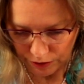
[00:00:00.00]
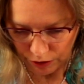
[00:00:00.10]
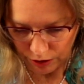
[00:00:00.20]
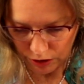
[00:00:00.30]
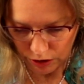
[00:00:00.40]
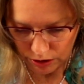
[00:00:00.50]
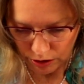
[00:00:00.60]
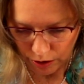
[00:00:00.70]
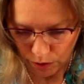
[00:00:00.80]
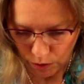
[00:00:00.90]
you can just
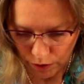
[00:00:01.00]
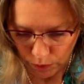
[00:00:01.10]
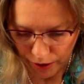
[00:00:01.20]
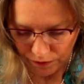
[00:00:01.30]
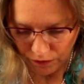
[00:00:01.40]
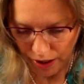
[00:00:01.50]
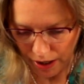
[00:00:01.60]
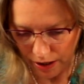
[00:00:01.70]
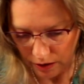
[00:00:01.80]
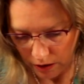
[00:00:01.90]
go around
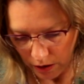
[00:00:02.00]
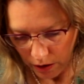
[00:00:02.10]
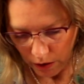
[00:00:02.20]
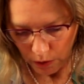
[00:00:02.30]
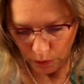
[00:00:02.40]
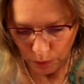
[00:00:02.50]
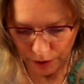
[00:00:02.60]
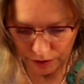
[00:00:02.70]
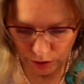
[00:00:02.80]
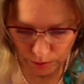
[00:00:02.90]
that
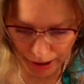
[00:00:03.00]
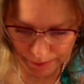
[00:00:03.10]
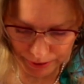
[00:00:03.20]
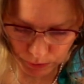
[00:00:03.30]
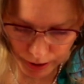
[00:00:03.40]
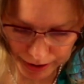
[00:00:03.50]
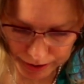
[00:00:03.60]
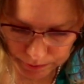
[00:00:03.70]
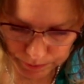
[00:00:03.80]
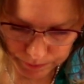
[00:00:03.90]
with your baby wipe,